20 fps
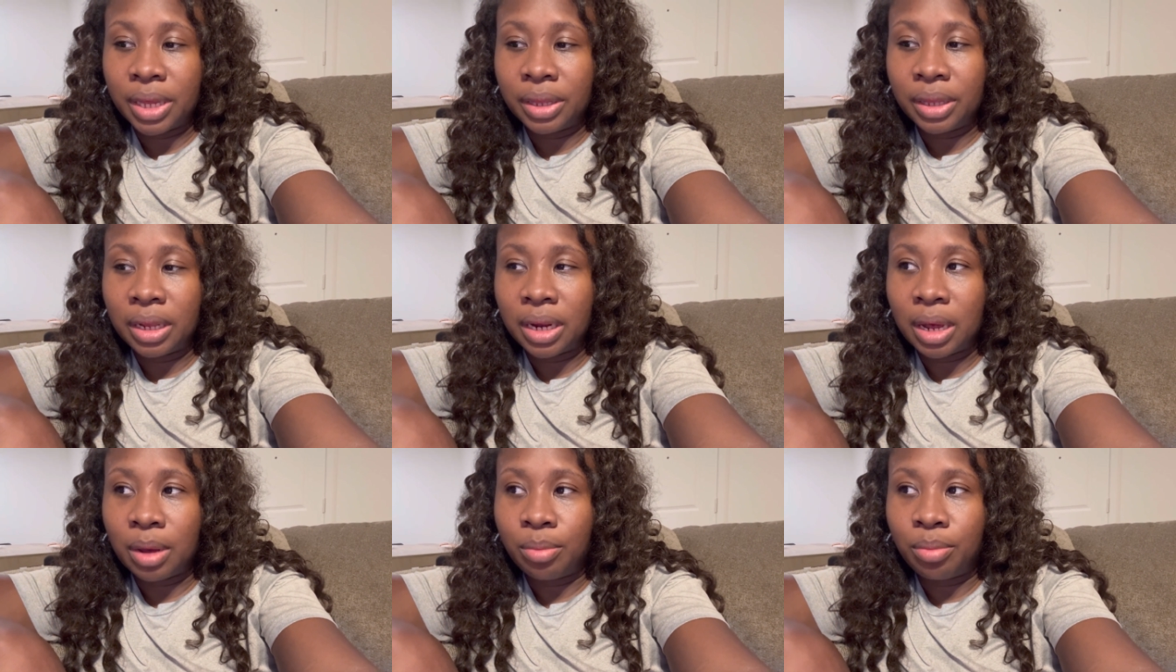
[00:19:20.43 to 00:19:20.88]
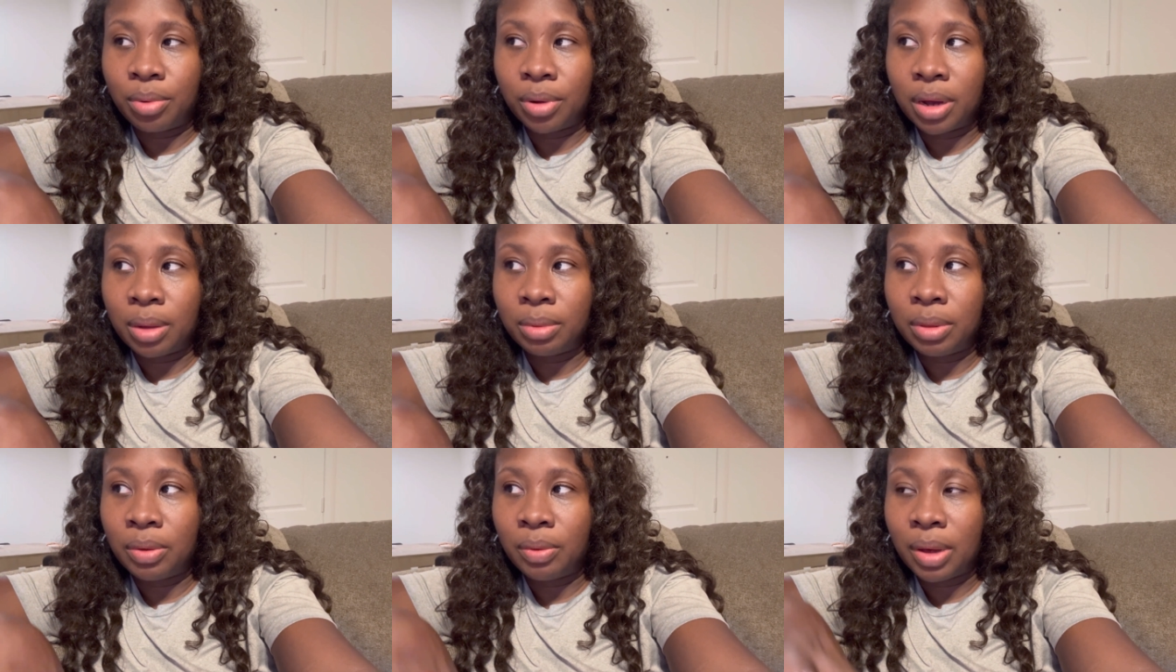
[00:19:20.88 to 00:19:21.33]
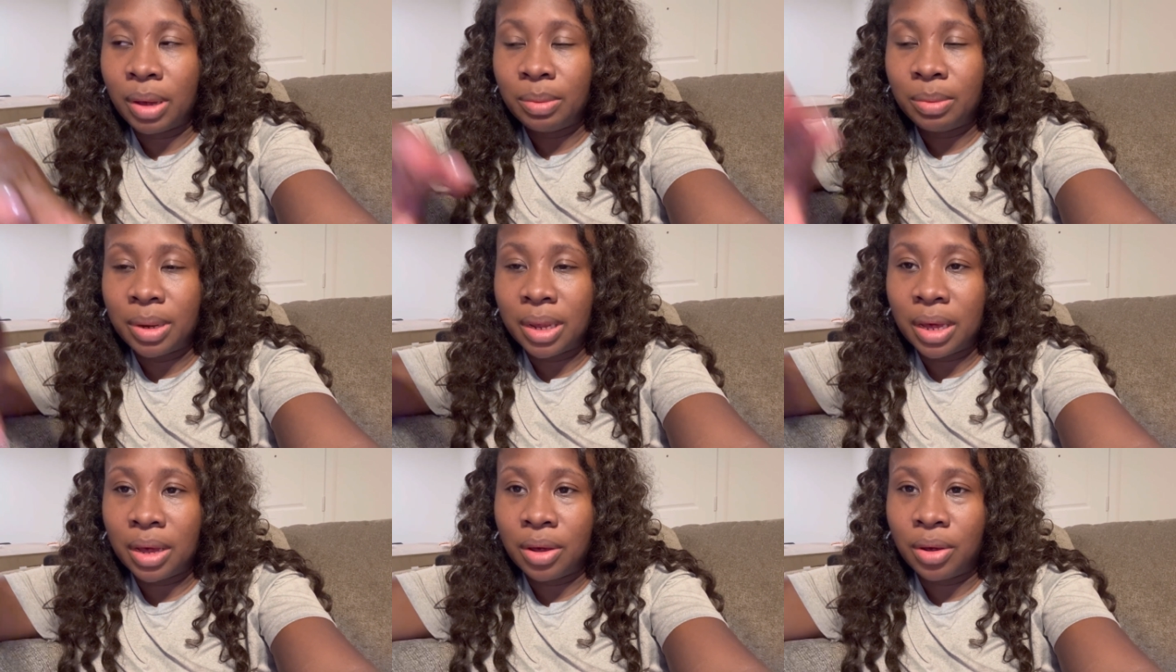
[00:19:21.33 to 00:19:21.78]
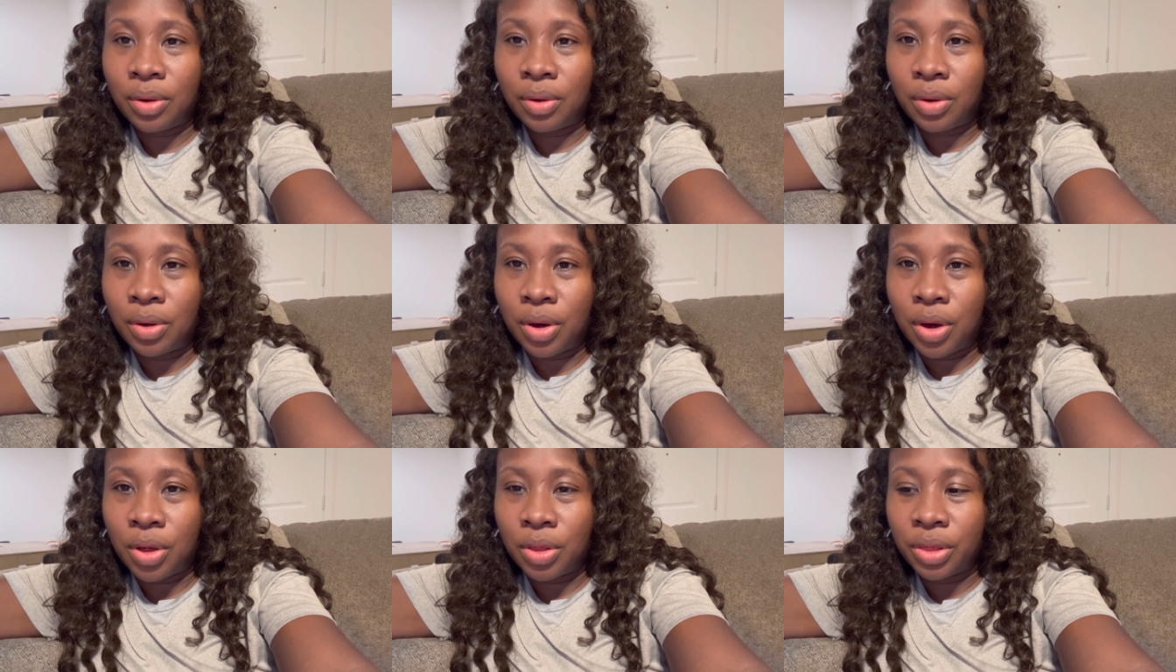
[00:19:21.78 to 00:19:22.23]
And then I'll probably wipe down
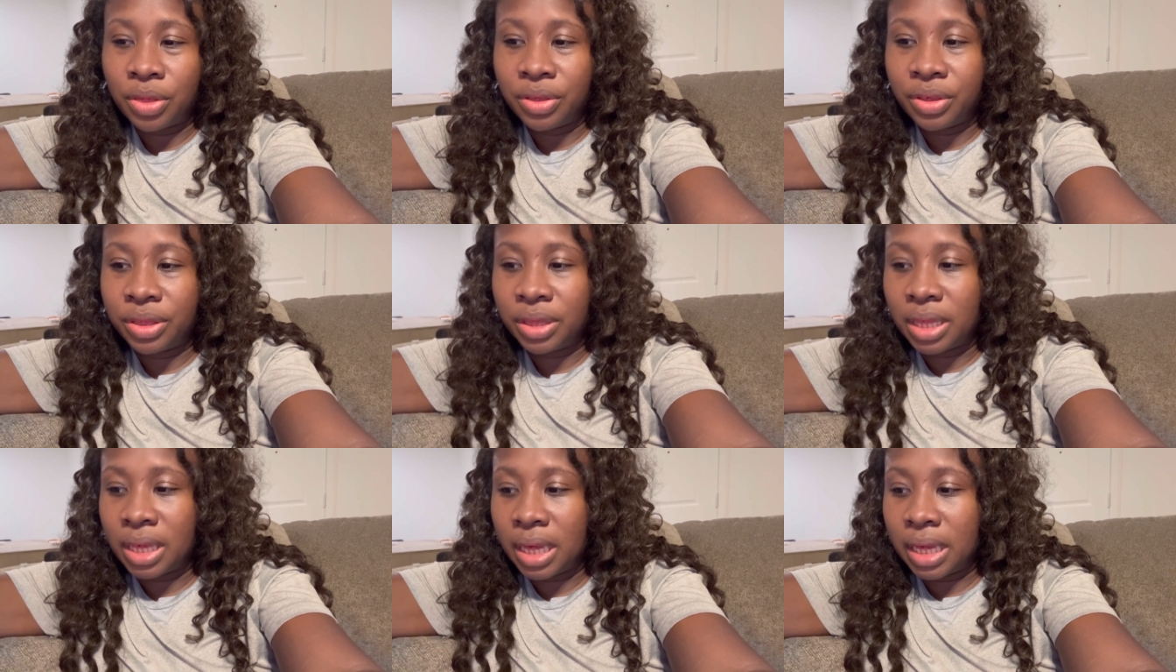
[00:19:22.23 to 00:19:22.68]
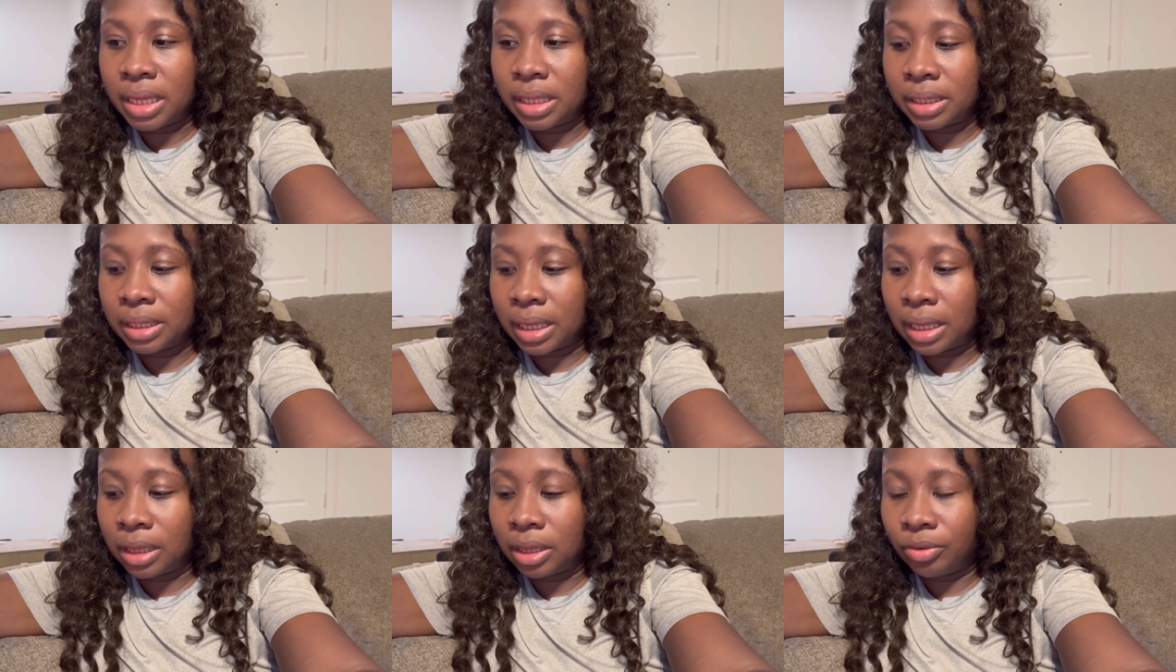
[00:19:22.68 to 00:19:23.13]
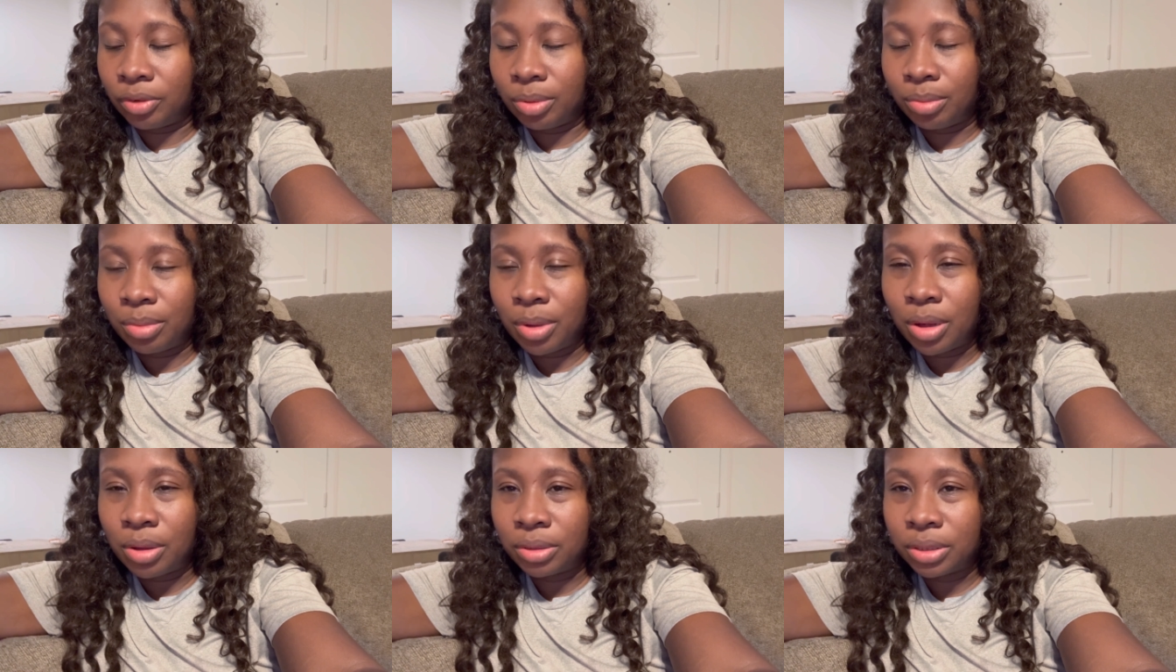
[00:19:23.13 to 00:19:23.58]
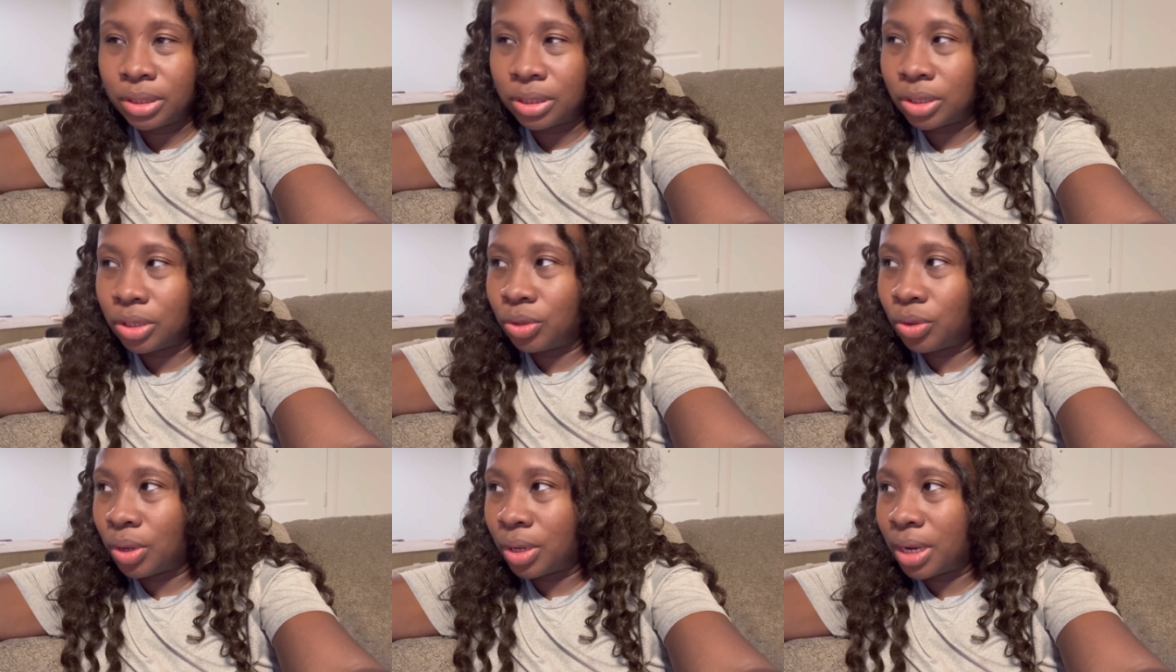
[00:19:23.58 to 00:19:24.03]
all of the things like the remotes,
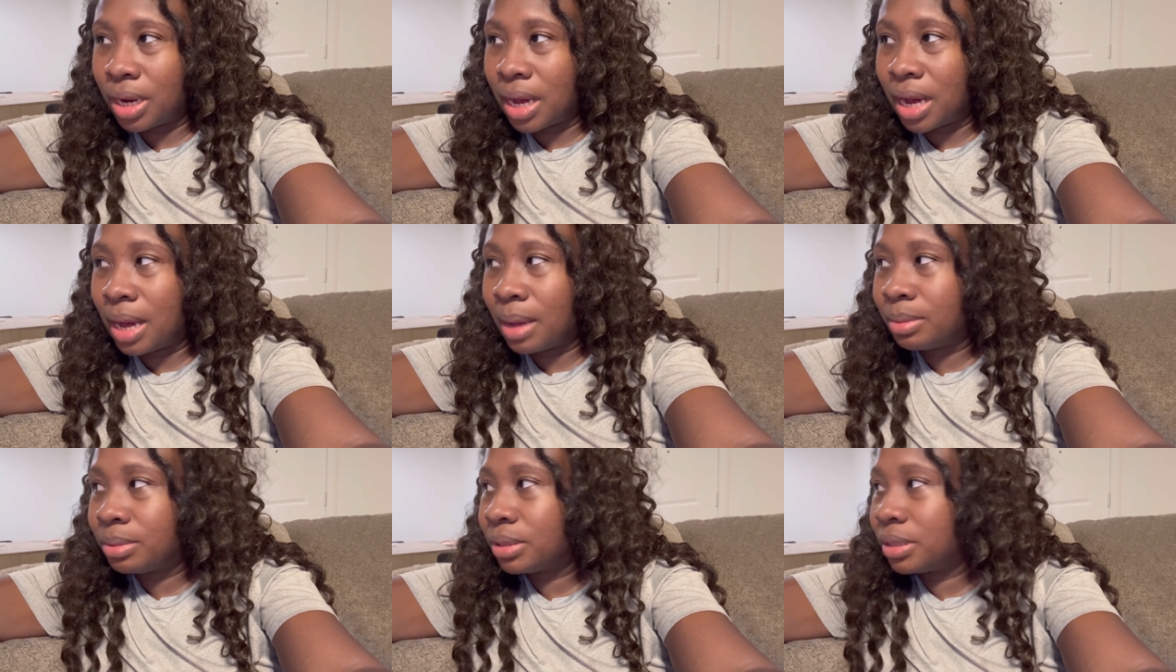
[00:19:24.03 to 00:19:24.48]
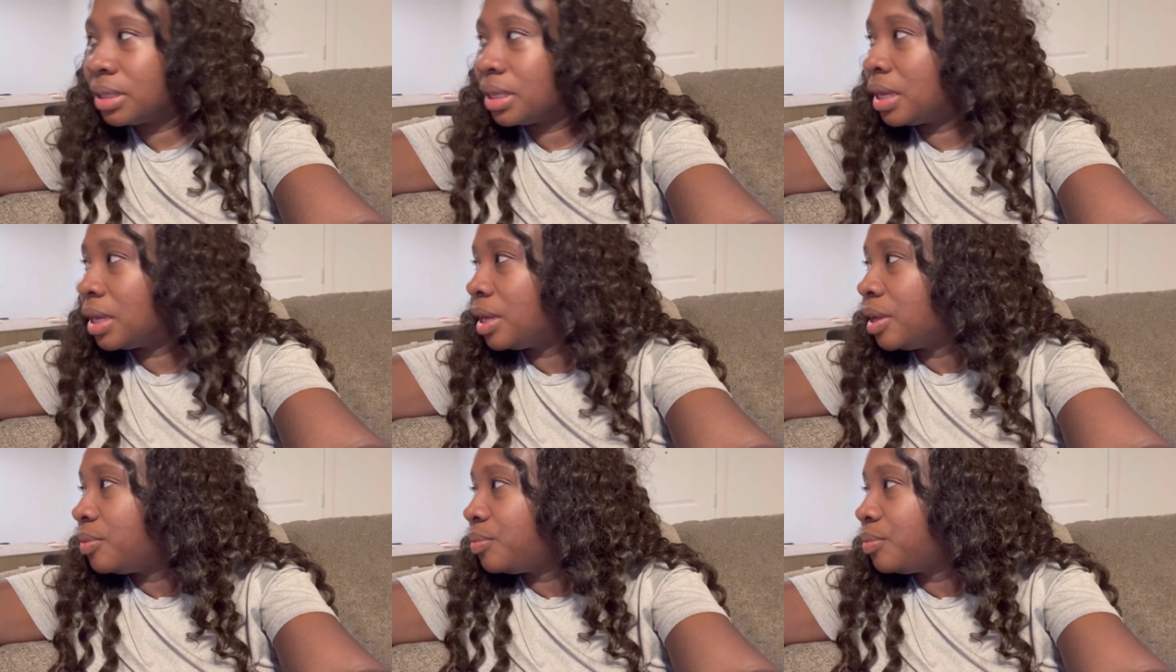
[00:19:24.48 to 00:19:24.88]
the doorknobs, the